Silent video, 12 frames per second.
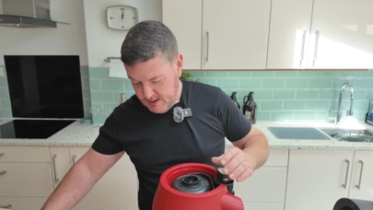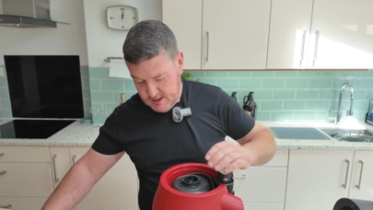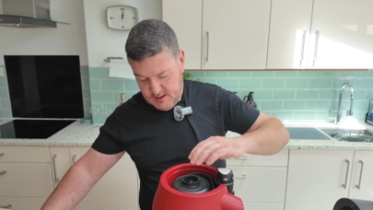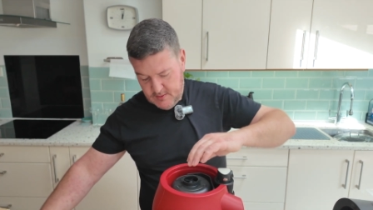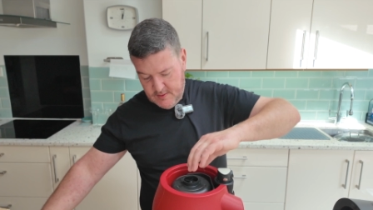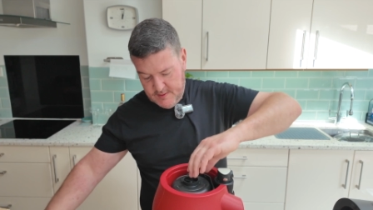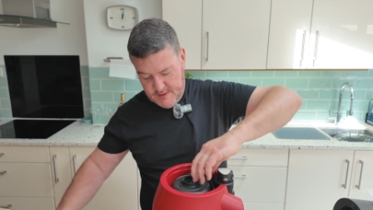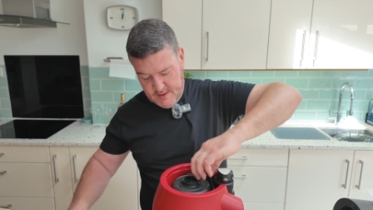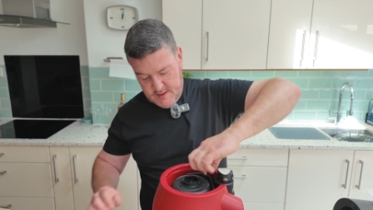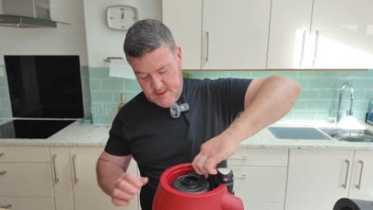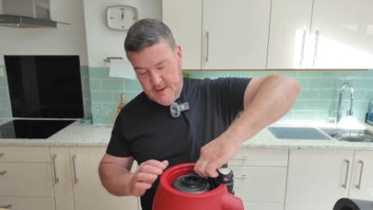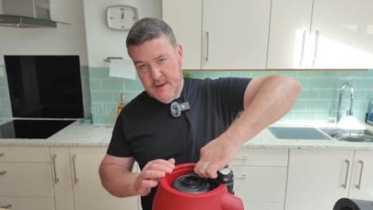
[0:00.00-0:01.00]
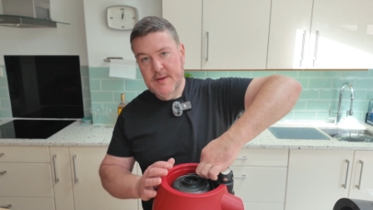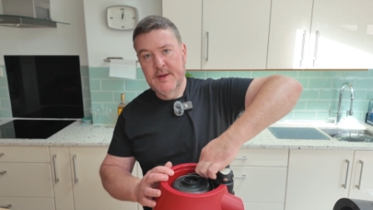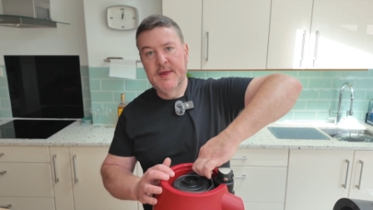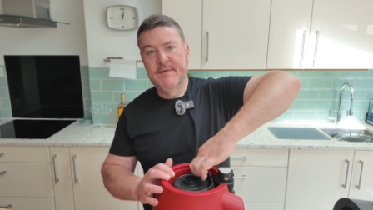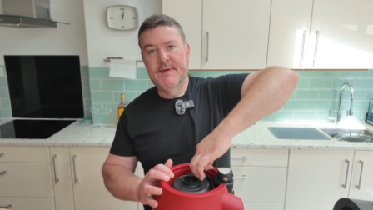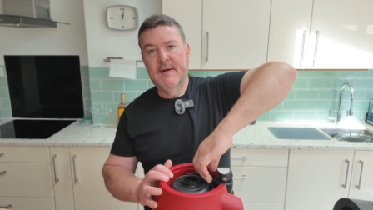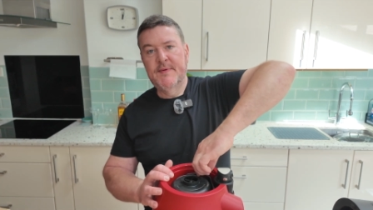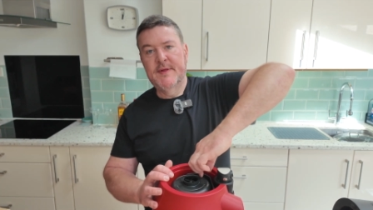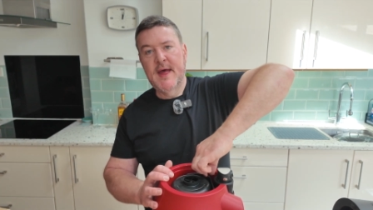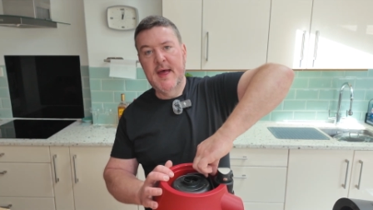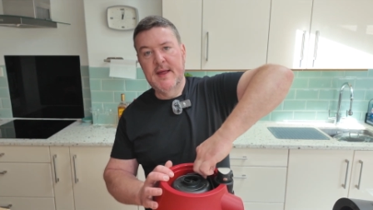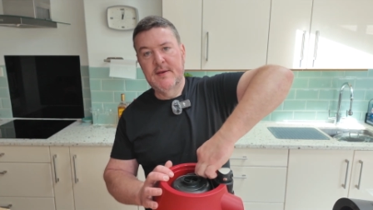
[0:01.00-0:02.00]
and I've got to lift up this
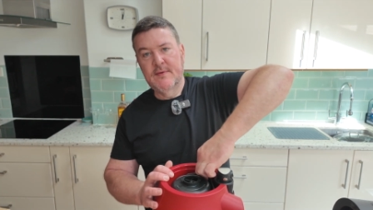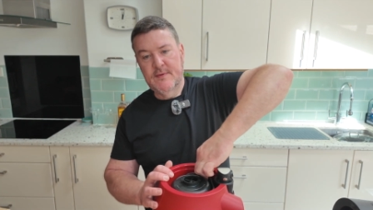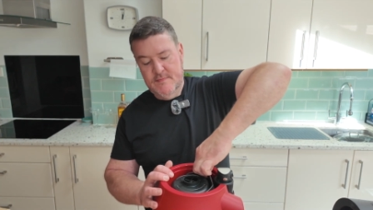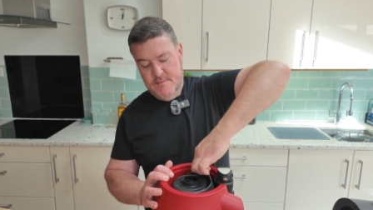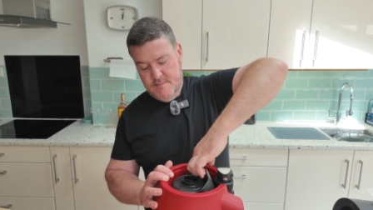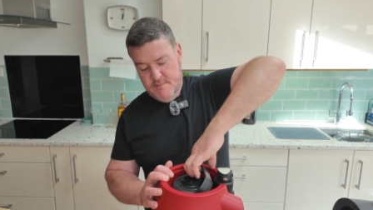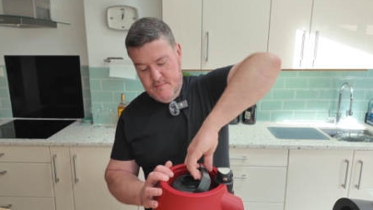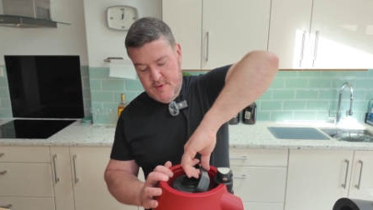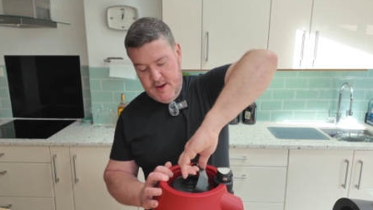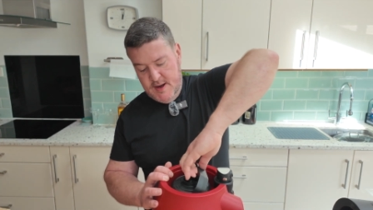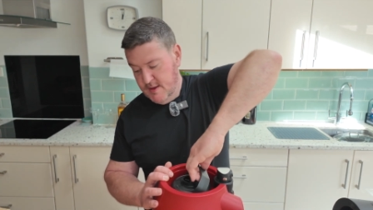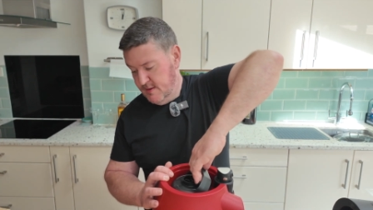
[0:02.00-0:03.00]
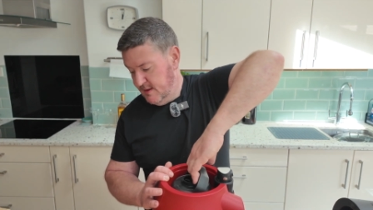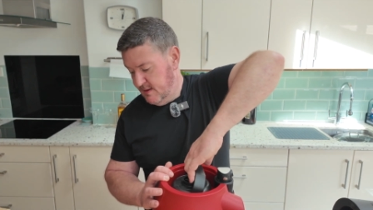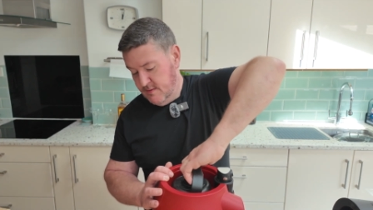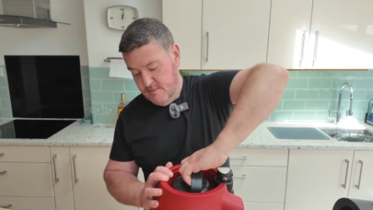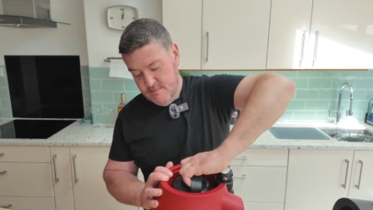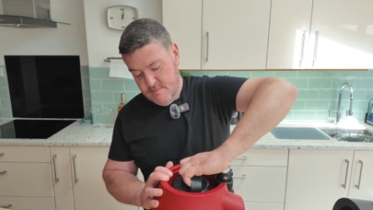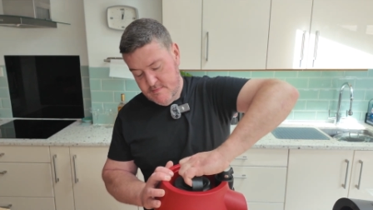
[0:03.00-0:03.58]
handle and unscrew